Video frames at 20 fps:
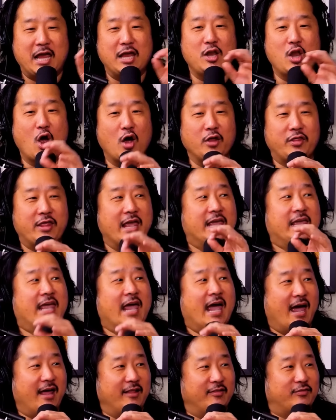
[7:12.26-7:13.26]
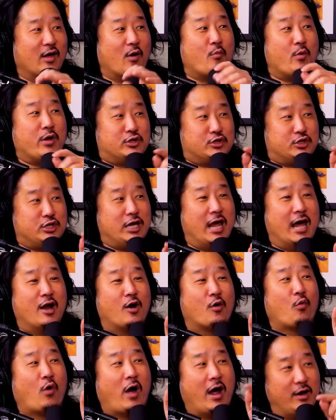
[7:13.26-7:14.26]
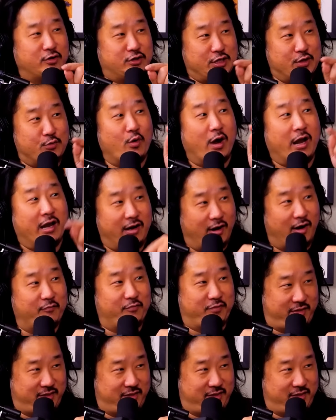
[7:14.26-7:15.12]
they know they get that we, They she it. had a right. She read it off